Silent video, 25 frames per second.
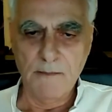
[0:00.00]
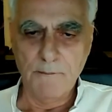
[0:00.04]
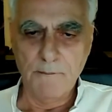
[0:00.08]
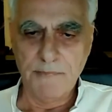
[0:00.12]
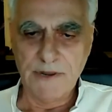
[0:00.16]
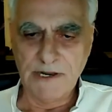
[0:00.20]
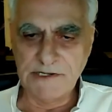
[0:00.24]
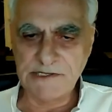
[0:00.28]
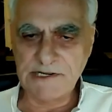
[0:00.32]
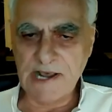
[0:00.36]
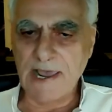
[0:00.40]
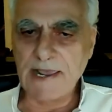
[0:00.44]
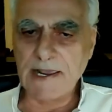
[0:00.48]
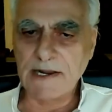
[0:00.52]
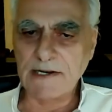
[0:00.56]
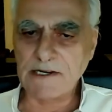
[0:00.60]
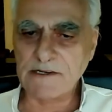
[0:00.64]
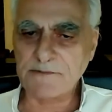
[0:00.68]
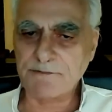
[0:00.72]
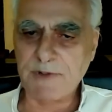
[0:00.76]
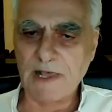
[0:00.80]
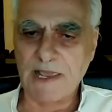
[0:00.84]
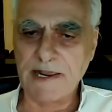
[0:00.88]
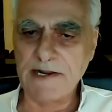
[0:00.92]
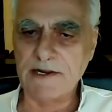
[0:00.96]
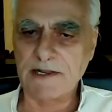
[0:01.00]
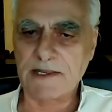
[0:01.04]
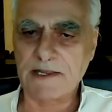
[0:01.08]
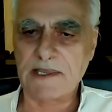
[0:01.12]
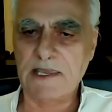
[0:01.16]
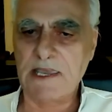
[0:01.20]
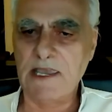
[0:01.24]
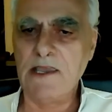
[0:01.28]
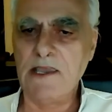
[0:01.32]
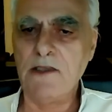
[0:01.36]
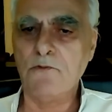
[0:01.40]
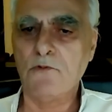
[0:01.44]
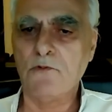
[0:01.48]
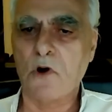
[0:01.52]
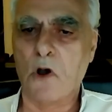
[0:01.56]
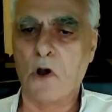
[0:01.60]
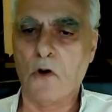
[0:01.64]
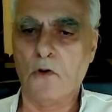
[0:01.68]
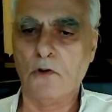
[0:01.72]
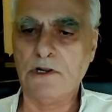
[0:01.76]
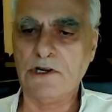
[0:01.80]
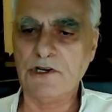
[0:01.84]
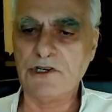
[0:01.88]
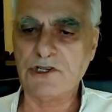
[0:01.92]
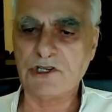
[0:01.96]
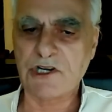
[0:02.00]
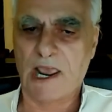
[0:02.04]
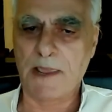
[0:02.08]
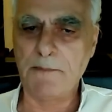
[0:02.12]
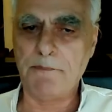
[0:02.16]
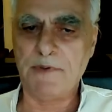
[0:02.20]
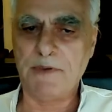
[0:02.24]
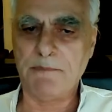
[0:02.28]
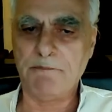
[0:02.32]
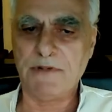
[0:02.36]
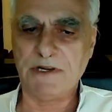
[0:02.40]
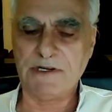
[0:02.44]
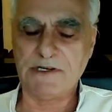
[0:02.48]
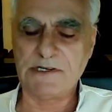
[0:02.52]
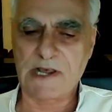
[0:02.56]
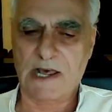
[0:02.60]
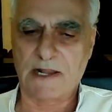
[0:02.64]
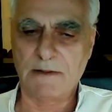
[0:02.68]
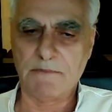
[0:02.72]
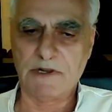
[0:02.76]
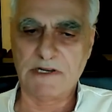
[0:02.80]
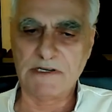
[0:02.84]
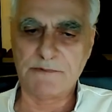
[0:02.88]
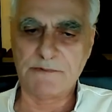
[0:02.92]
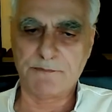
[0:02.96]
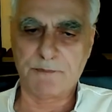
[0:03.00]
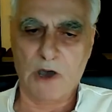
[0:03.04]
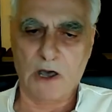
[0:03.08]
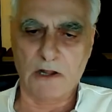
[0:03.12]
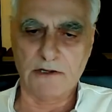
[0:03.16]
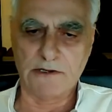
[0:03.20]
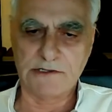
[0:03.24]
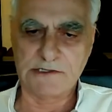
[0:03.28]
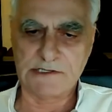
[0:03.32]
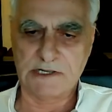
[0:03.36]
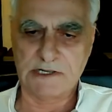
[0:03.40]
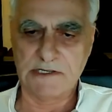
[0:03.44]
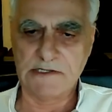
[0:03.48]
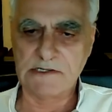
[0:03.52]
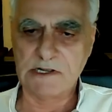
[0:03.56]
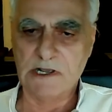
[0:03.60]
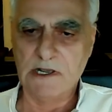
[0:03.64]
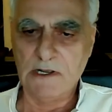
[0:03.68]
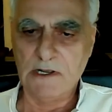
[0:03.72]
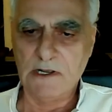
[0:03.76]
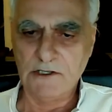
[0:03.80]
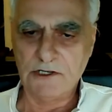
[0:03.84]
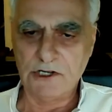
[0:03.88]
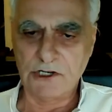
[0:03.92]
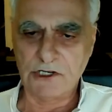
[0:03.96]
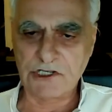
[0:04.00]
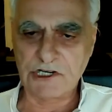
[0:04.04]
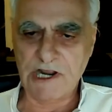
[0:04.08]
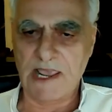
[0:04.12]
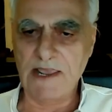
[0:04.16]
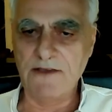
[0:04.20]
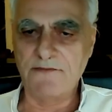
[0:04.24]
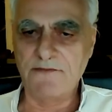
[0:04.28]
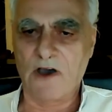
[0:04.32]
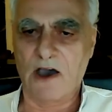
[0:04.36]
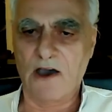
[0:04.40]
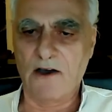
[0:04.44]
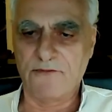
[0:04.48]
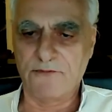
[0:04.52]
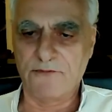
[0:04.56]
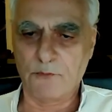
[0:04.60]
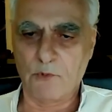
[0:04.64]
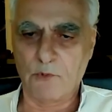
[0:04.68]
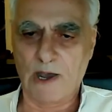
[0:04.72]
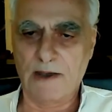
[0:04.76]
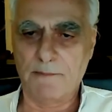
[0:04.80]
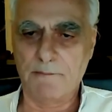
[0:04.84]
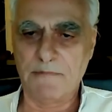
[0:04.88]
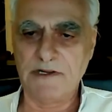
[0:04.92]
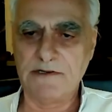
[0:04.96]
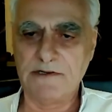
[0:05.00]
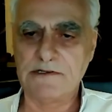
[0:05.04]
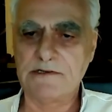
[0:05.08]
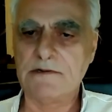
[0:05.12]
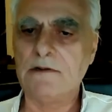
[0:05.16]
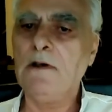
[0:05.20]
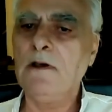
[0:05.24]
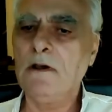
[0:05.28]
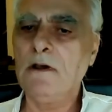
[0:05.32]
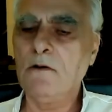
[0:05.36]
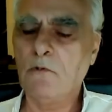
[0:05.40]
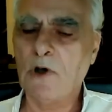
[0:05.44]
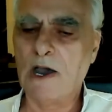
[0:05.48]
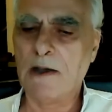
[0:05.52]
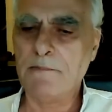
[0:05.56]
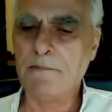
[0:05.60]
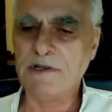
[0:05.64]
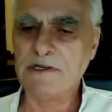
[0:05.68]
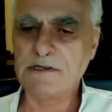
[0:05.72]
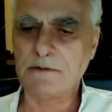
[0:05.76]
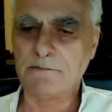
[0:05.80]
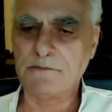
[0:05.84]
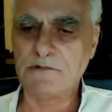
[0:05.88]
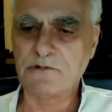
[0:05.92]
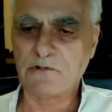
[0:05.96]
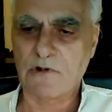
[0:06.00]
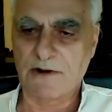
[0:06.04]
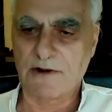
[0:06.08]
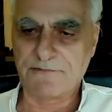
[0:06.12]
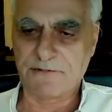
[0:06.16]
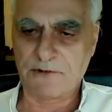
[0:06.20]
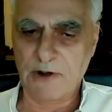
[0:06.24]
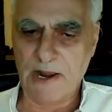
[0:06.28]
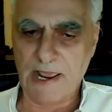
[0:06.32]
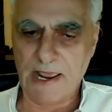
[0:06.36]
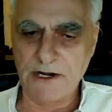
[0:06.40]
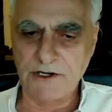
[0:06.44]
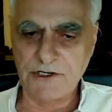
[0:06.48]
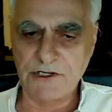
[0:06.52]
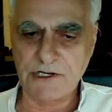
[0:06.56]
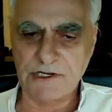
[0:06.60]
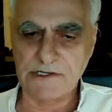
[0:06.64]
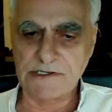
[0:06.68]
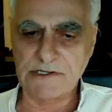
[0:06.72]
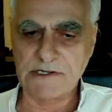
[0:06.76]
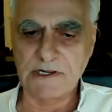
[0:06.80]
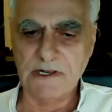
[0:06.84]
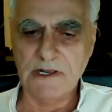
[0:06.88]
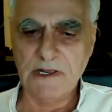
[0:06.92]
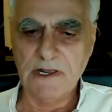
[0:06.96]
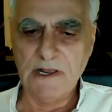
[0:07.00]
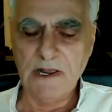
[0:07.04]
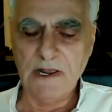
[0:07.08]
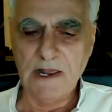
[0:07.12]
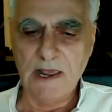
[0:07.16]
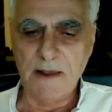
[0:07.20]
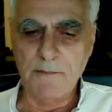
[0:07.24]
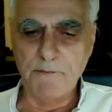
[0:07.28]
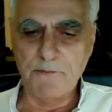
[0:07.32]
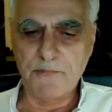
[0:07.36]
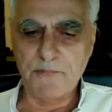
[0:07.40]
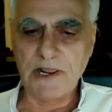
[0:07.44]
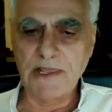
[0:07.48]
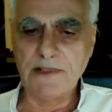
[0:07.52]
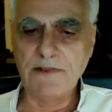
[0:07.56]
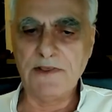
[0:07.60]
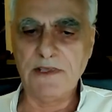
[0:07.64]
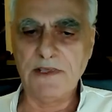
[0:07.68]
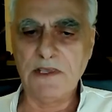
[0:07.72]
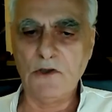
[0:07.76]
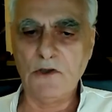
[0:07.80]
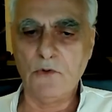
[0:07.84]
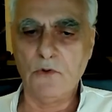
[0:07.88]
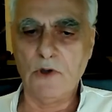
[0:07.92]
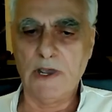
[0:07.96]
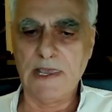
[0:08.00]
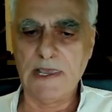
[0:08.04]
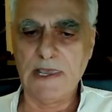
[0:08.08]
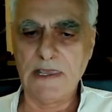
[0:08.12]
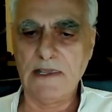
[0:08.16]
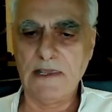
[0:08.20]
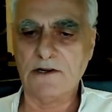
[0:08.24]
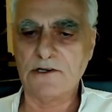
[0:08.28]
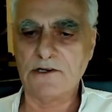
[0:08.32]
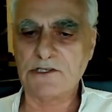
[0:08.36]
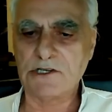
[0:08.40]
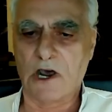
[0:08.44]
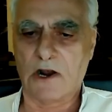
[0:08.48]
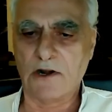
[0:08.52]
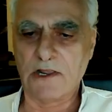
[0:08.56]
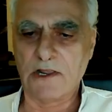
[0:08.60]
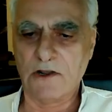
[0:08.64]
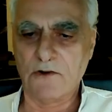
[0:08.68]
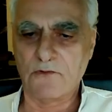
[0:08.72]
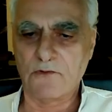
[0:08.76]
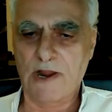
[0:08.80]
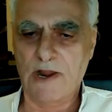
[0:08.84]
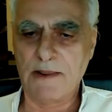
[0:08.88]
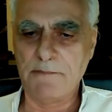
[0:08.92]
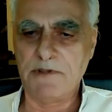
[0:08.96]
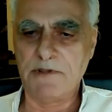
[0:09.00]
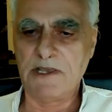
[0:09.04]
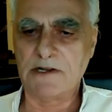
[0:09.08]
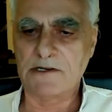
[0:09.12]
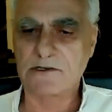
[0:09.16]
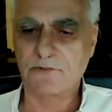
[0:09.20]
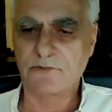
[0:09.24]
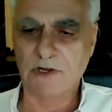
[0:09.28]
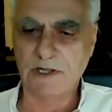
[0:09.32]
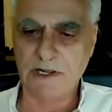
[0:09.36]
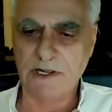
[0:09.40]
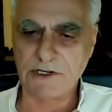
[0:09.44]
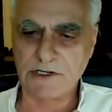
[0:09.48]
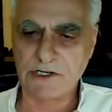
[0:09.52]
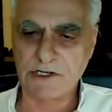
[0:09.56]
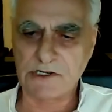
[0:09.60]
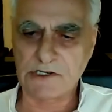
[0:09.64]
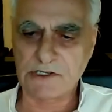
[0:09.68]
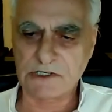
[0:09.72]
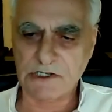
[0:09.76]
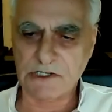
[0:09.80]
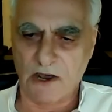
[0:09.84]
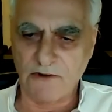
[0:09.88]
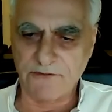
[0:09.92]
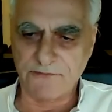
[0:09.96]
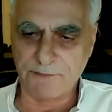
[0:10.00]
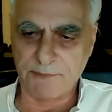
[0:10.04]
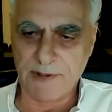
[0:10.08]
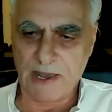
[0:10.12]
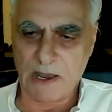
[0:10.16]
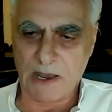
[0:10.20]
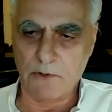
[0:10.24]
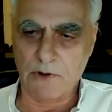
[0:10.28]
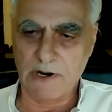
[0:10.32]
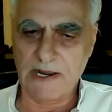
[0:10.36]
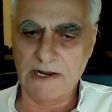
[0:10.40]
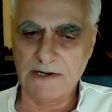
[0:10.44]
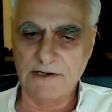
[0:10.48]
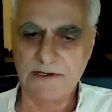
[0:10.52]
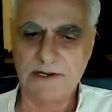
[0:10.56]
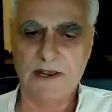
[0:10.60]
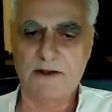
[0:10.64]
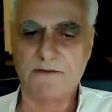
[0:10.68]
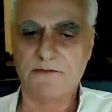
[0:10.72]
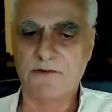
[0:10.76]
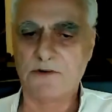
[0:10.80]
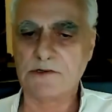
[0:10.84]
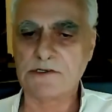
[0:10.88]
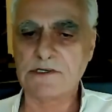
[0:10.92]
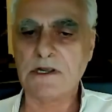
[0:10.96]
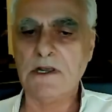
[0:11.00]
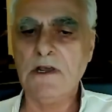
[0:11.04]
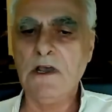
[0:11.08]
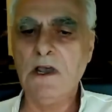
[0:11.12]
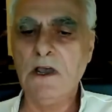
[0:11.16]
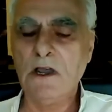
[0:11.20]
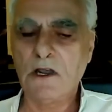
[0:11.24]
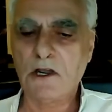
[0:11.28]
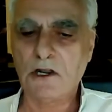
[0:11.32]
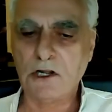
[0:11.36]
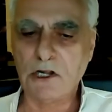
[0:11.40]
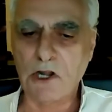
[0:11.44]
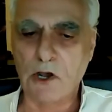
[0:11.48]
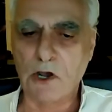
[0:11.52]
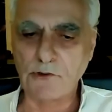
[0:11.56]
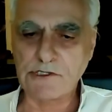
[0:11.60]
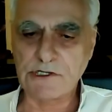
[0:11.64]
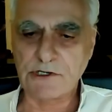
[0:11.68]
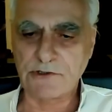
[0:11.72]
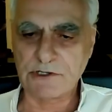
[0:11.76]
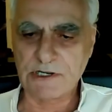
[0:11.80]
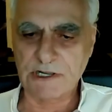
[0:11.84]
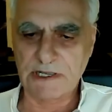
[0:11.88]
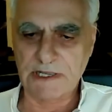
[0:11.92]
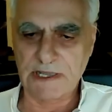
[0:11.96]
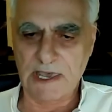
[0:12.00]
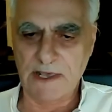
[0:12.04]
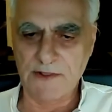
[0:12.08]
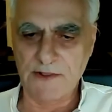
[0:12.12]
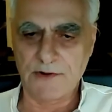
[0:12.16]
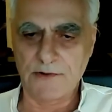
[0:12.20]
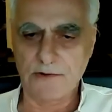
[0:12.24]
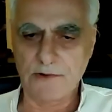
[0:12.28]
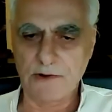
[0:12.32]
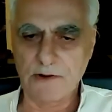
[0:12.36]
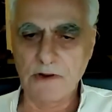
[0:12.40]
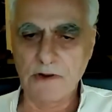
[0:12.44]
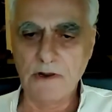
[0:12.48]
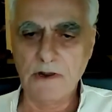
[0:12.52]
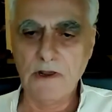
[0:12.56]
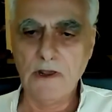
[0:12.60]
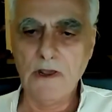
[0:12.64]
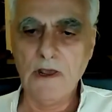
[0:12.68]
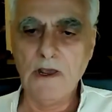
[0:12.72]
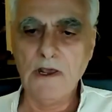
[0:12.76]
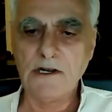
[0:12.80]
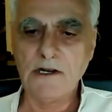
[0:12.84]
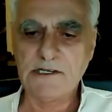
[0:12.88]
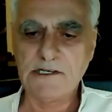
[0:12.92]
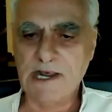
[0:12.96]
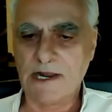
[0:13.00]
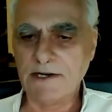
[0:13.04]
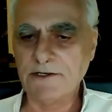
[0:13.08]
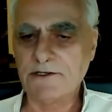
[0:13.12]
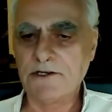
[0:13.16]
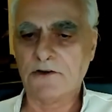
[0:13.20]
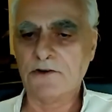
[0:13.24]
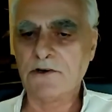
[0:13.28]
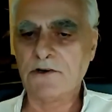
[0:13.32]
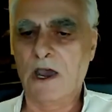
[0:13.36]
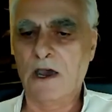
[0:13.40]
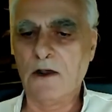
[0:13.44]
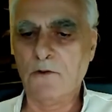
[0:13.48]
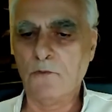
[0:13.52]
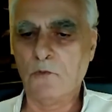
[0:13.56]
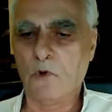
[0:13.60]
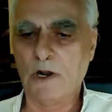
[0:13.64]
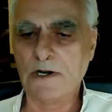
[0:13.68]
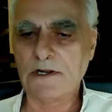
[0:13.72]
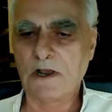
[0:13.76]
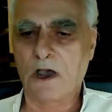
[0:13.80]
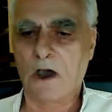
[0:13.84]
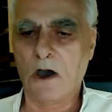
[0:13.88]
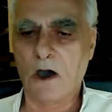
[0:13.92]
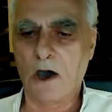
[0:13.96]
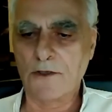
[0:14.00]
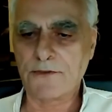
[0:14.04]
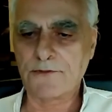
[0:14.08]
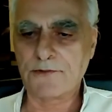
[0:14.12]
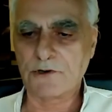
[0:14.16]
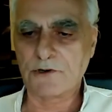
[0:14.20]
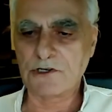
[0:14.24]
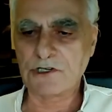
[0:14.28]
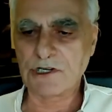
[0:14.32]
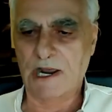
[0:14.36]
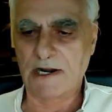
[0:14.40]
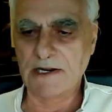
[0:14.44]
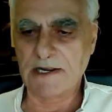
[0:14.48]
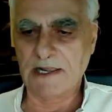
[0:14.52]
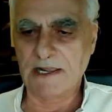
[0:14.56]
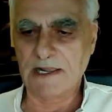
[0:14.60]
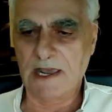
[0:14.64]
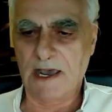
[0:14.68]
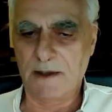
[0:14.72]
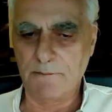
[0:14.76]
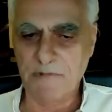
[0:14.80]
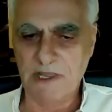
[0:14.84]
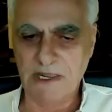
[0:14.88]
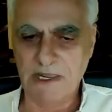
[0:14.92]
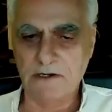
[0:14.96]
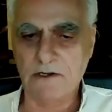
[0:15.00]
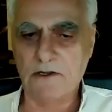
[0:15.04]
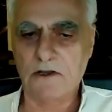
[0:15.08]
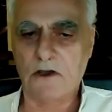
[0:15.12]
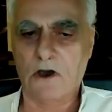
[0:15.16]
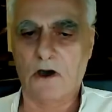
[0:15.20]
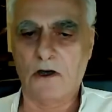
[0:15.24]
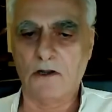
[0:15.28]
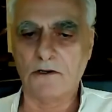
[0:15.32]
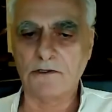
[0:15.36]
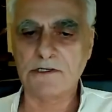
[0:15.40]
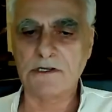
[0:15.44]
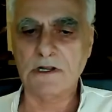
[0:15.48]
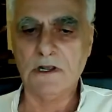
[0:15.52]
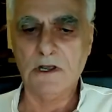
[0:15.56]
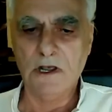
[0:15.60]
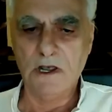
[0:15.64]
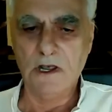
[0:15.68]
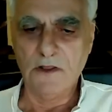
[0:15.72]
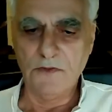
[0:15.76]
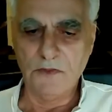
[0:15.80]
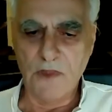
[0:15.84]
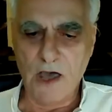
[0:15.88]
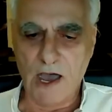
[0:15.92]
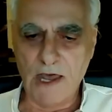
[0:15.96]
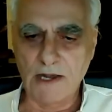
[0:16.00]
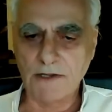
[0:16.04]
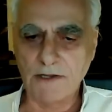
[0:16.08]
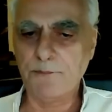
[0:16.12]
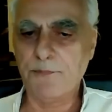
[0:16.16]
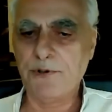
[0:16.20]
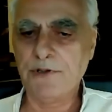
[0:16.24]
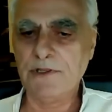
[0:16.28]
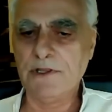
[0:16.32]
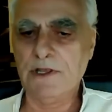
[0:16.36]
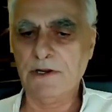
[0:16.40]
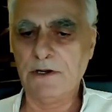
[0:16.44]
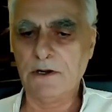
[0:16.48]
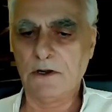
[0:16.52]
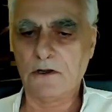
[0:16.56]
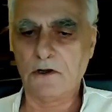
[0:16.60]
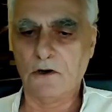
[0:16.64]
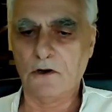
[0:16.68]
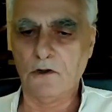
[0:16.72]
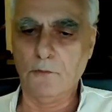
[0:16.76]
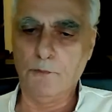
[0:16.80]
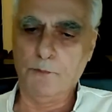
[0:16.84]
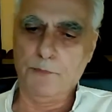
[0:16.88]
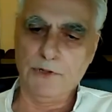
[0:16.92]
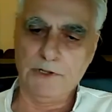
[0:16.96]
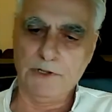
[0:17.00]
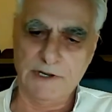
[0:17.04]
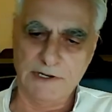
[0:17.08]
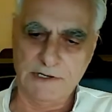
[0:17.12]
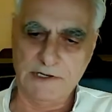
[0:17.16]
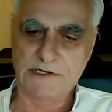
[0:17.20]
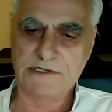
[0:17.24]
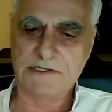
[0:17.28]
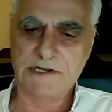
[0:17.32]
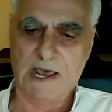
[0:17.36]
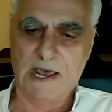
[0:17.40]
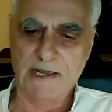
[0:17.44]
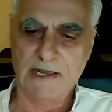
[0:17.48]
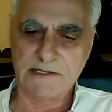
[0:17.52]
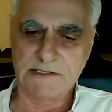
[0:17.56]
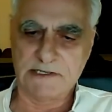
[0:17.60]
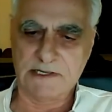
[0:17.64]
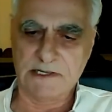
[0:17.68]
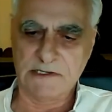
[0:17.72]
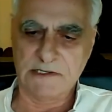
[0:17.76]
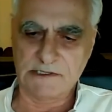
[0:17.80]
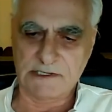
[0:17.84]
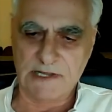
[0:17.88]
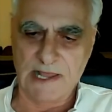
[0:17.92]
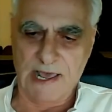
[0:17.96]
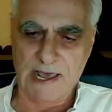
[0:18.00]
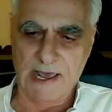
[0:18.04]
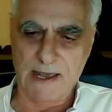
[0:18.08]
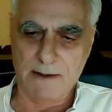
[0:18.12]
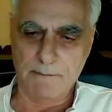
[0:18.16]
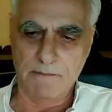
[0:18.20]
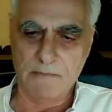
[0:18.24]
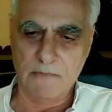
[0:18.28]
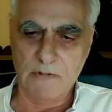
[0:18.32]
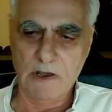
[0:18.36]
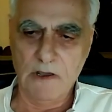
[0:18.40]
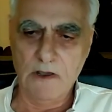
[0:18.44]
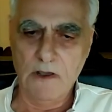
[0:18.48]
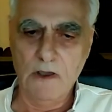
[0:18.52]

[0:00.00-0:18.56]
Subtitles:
Bin Zayed has played a key role in shaping bin Salman's policies to shave off Wahhabism's rougher edges and bring the UAE and Saudi Arabia's religious soft power endeavors closer together, centered on what author Shadi Hamid calls non-political politicized Islam,